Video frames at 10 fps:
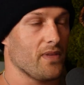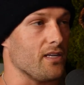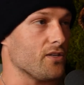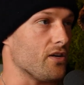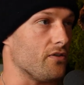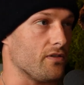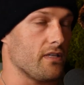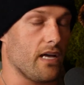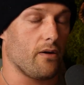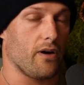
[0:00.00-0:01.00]
it
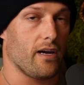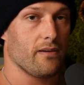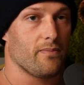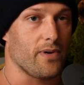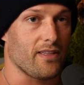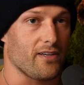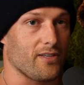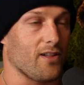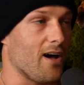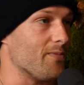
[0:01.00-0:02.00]
shows in that way, but
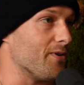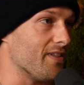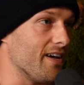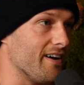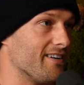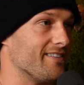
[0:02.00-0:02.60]
there's a lot more there.